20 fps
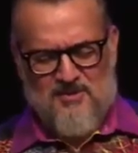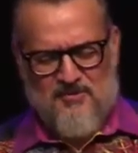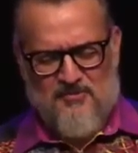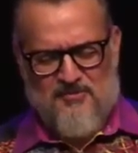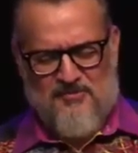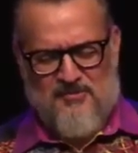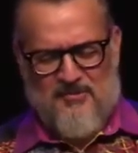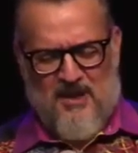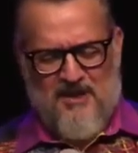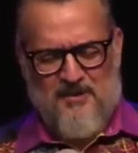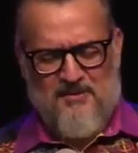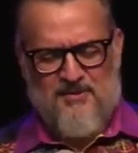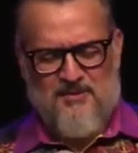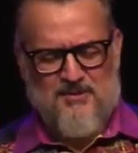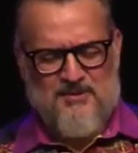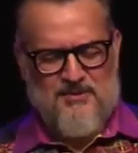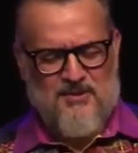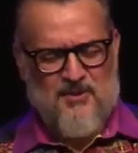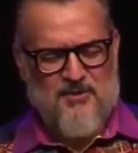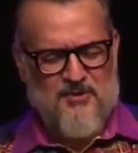So,
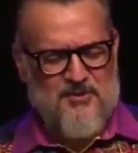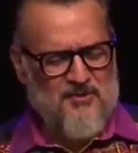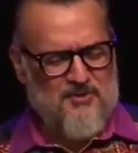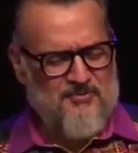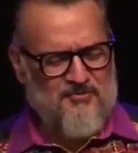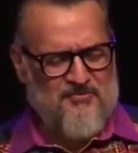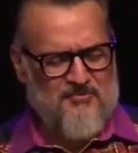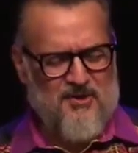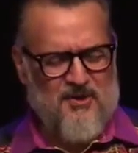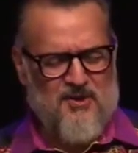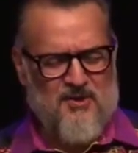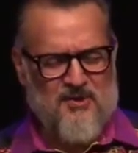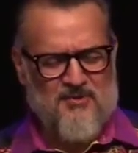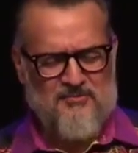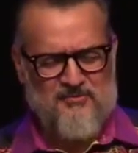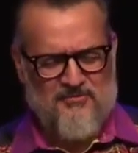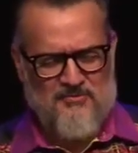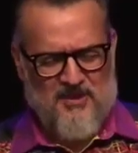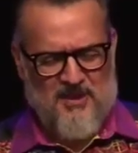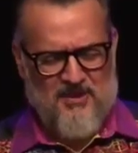Father, it's all your
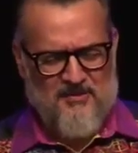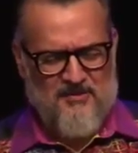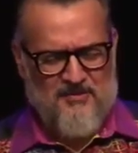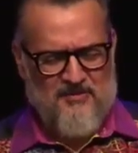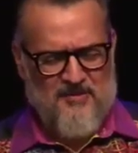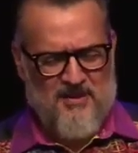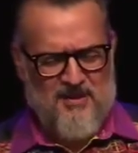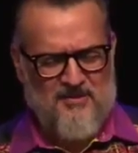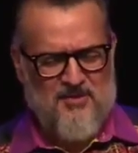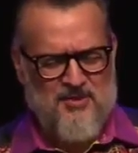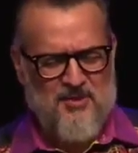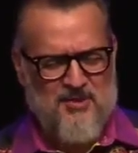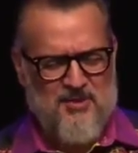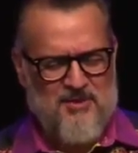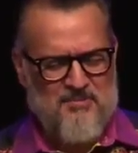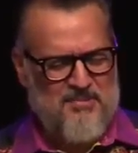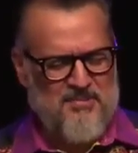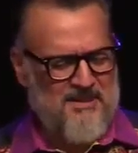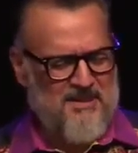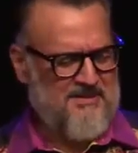fault, Father, that you're
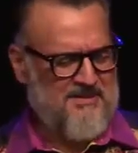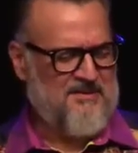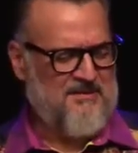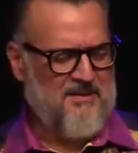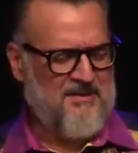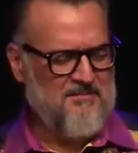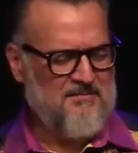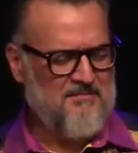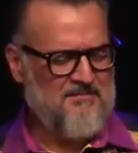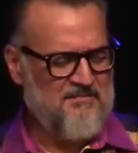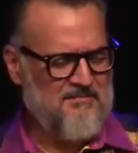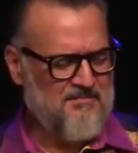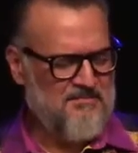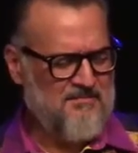going to bless them.